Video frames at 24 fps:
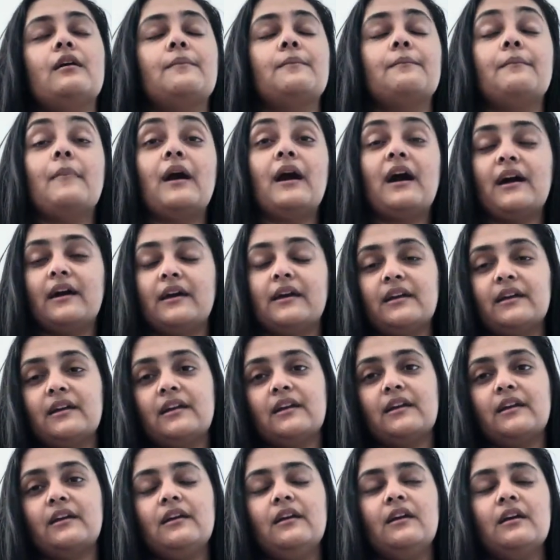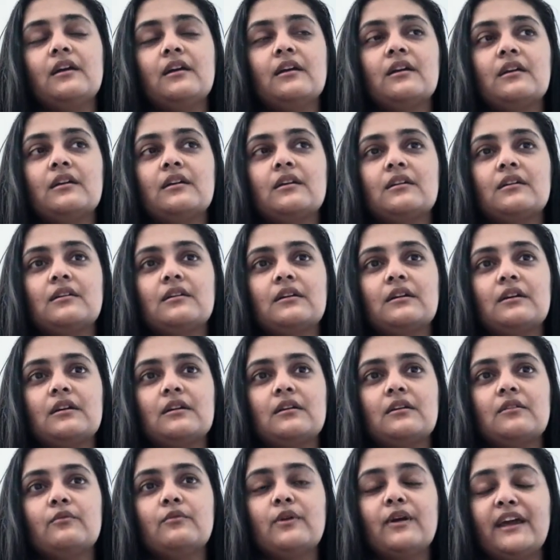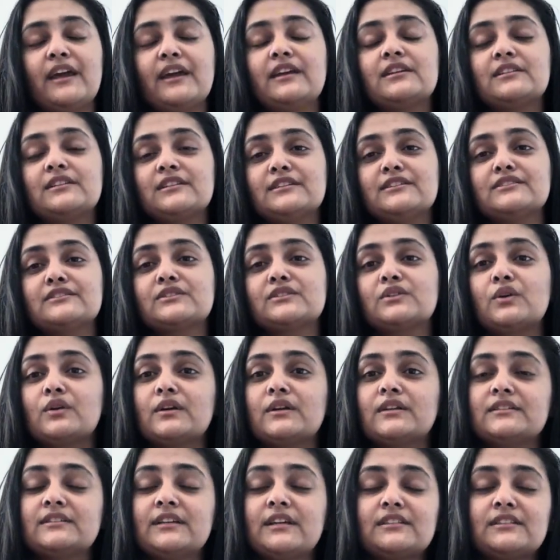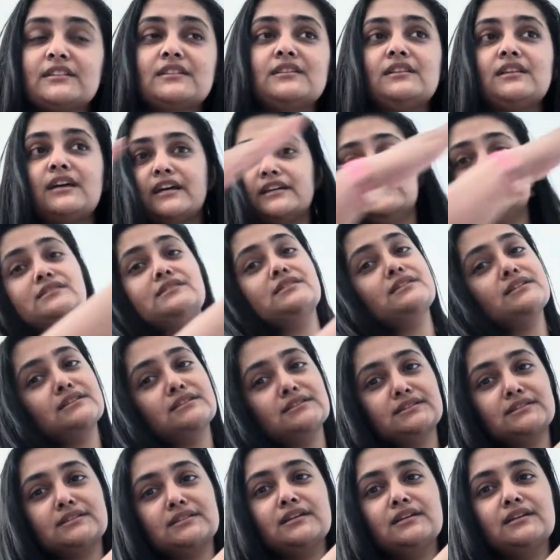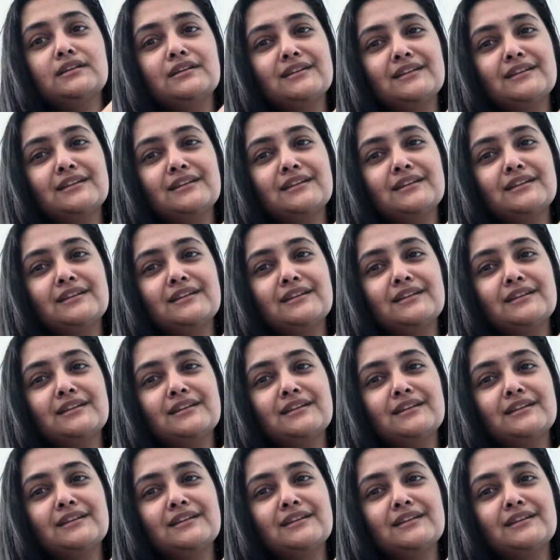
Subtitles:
my weight is getting like this.